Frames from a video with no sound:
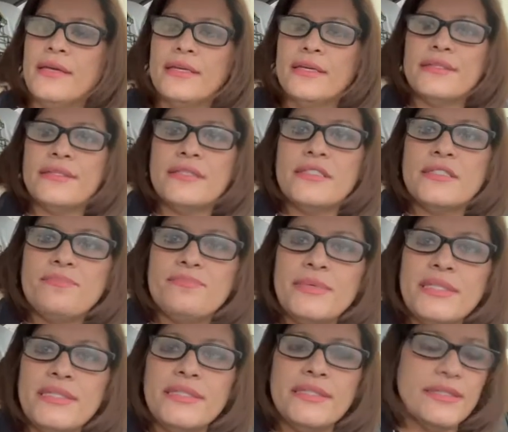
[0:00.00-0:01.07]
It says
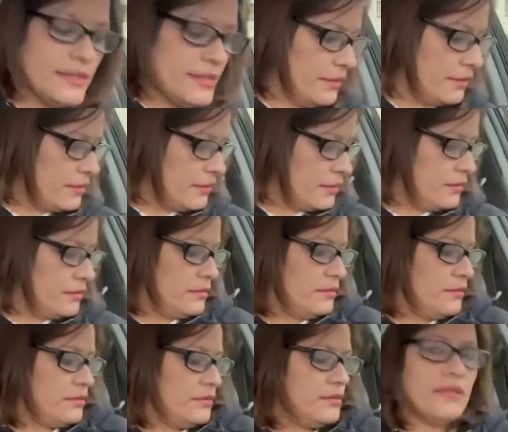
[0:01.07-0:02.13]
Speed Stick.
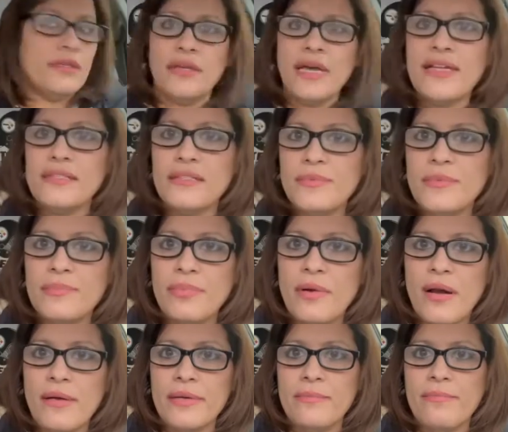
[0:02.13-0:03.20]
It has to be
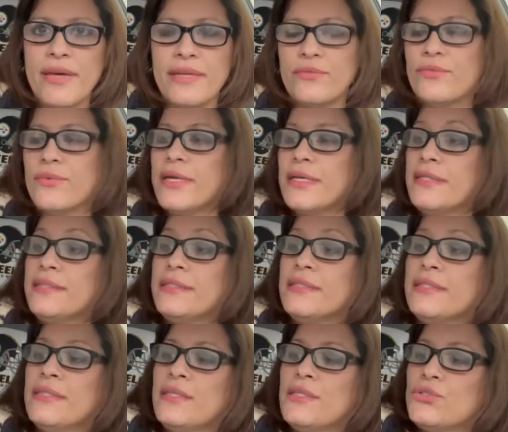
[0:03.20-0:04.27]
probably men, right?
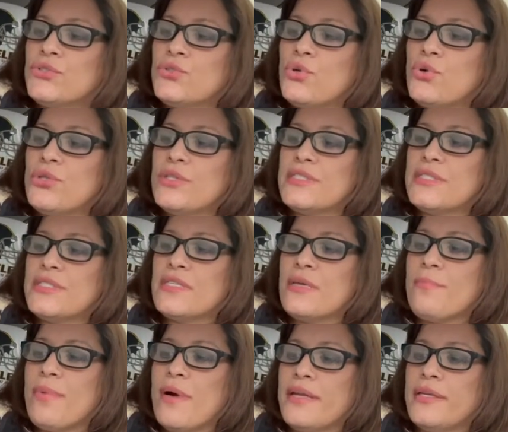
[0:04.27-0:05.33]
So this is a
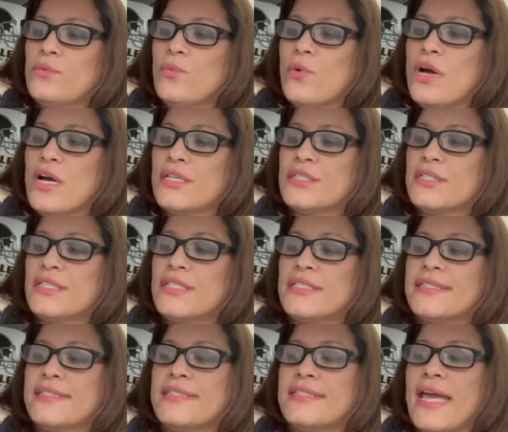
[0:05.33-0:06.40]
body wash,
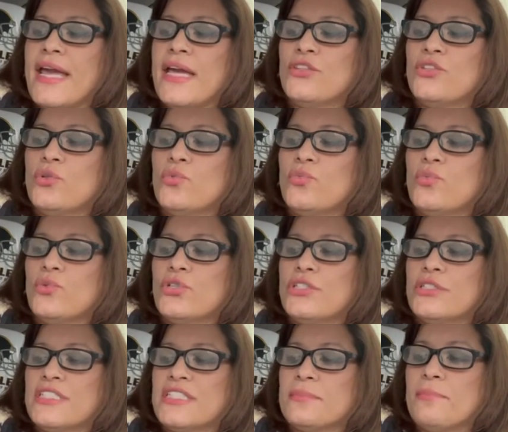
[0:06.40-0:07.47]

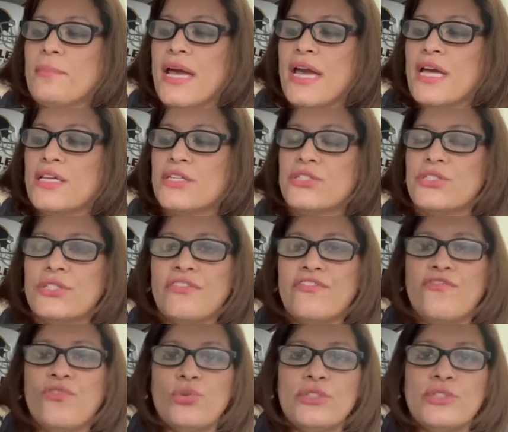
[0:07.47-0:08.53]
Sandalwood Smash,
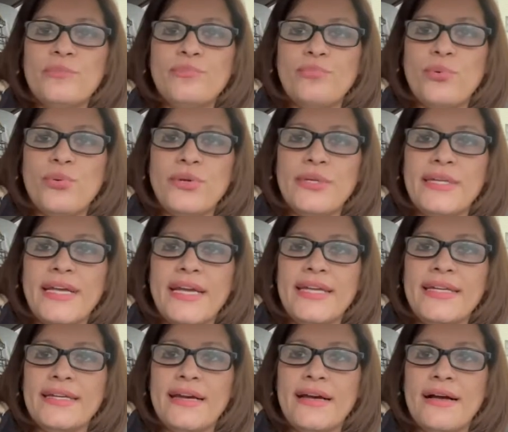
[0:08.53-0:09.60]

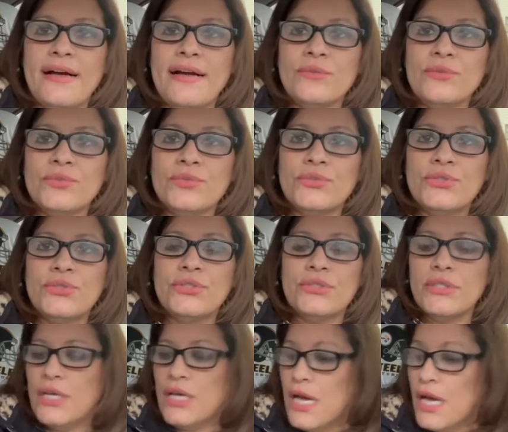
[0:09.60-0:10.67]
14.8 ounce.
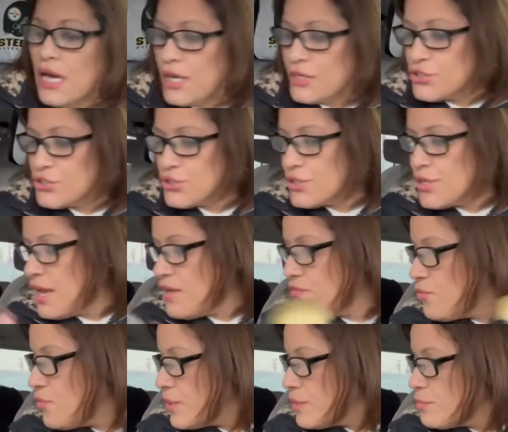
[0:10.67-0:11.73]
I should have
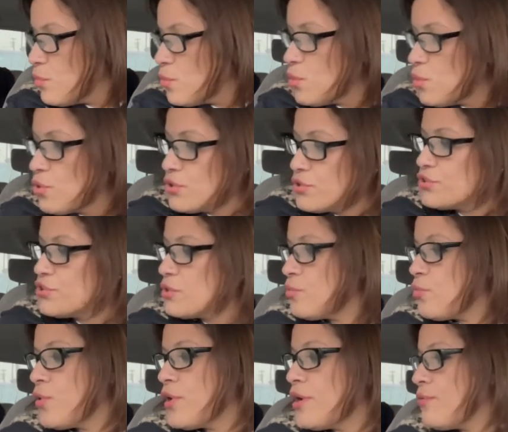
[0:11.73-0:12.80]
one more
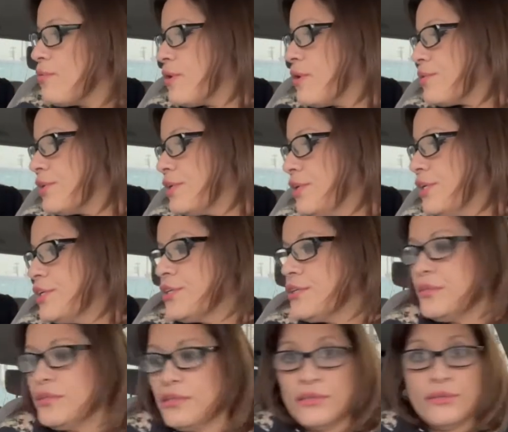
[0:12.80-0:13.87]
somewhere around here,
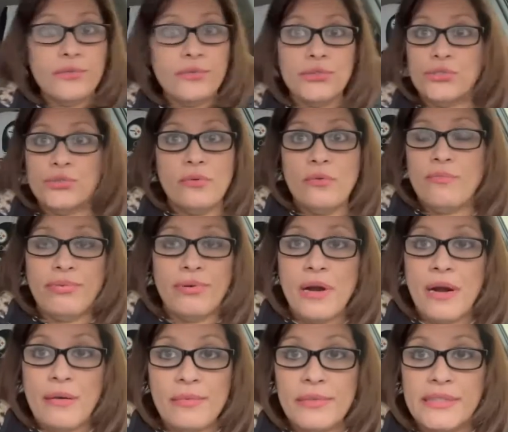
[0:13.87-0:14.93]
but you will
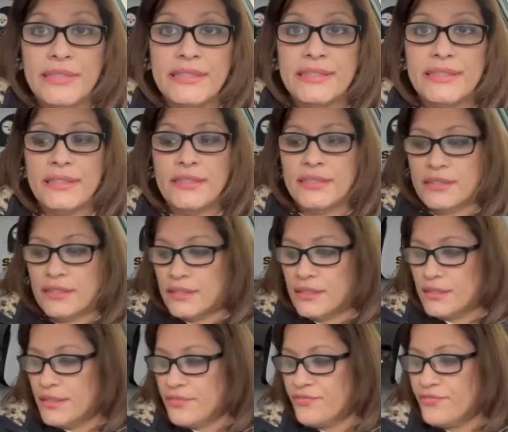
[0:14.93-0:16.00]
probably see it in a
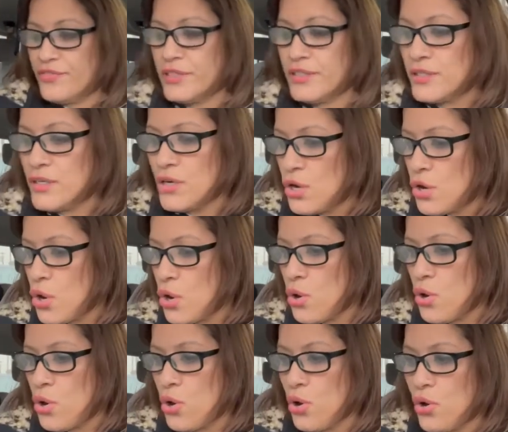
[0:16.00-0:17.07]
different
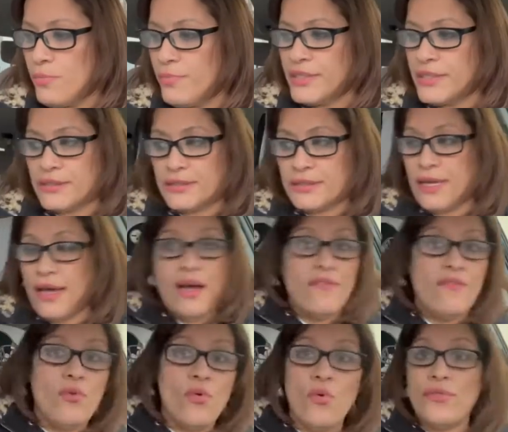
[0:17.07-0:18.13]
haul because I
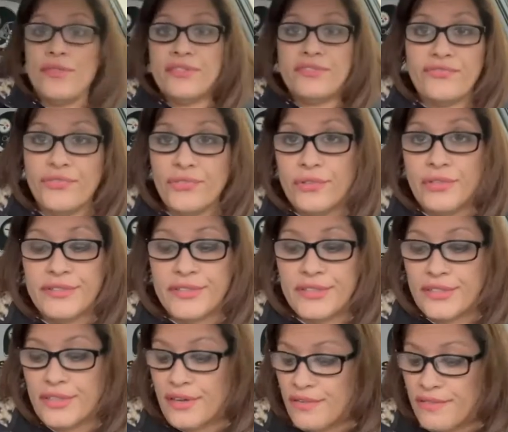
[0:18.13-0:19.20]
have all this full of
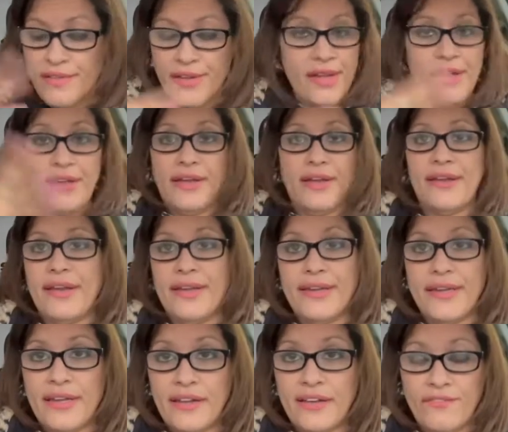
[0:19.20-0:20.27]
stuff and I
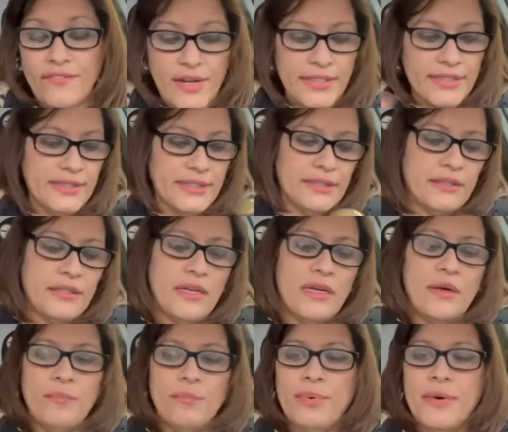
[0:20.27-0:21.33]
can't find it.
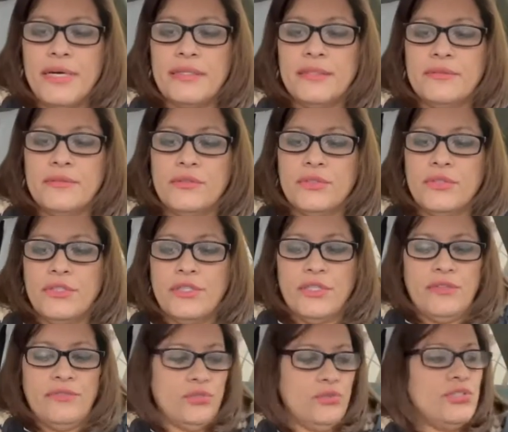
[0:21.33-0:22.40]
But
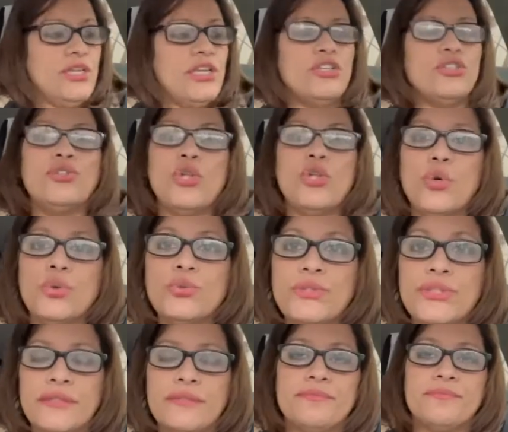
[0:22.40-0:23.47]
if you take
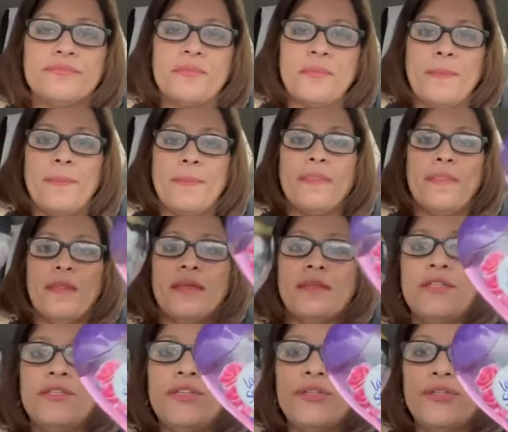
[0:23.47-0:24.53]
note,
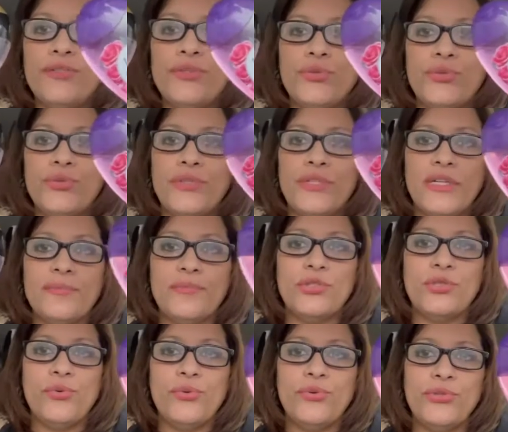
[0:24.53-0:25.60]
these are the two that I'm
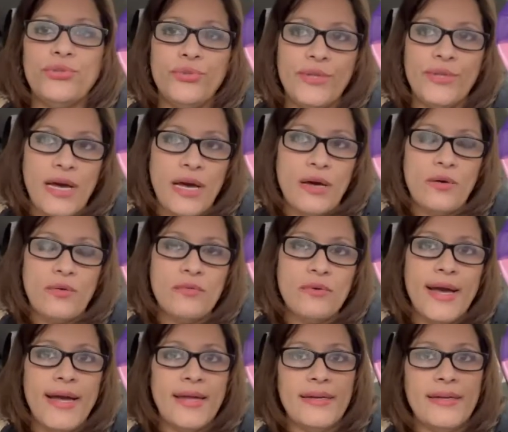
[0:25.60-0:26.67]
showing you now.
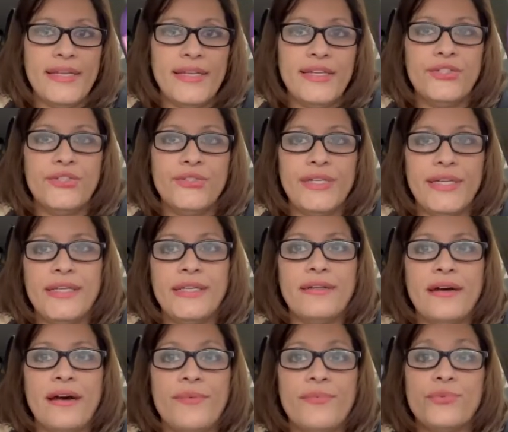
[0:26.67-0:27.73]
At a later
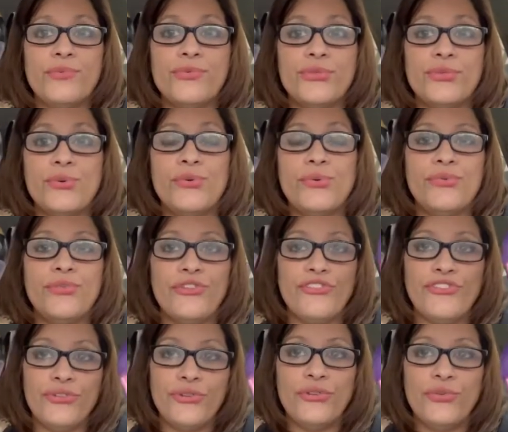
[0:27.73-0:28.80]
date, I will show you the
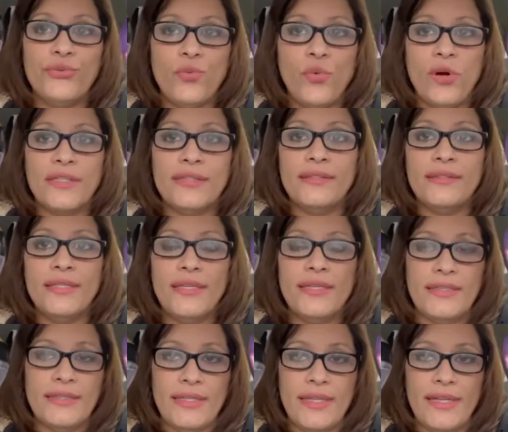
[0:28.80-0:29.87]
third one
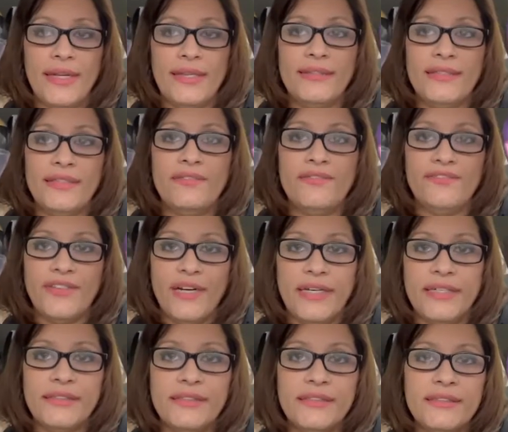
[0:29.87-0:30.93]
that I did
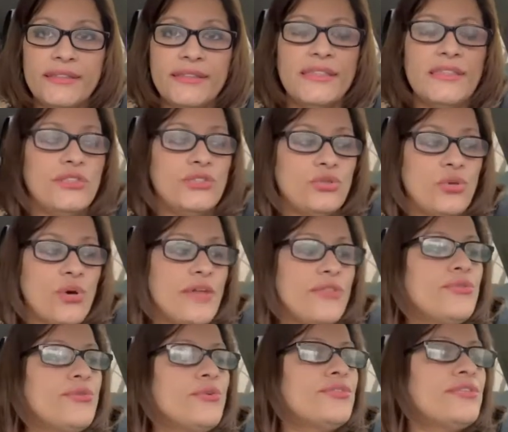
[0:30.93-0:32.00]
find. So I
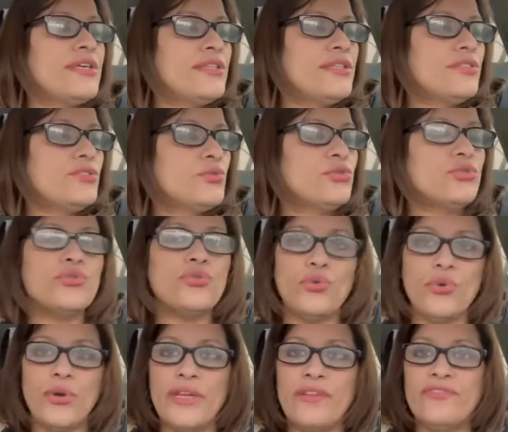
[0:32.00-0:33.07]
thought that this was
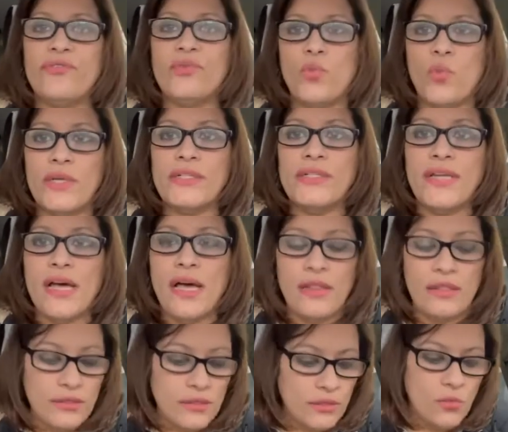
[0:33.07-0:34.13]
great for $1.
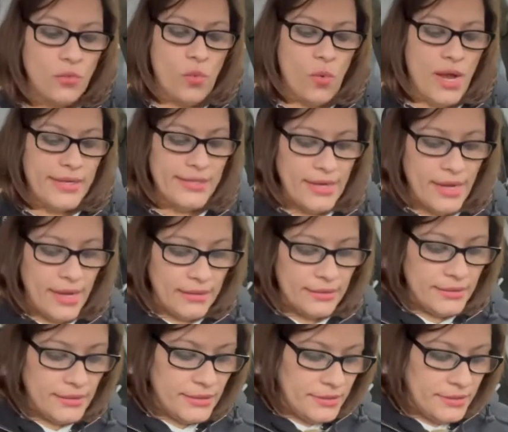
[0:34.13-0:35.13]
Why not?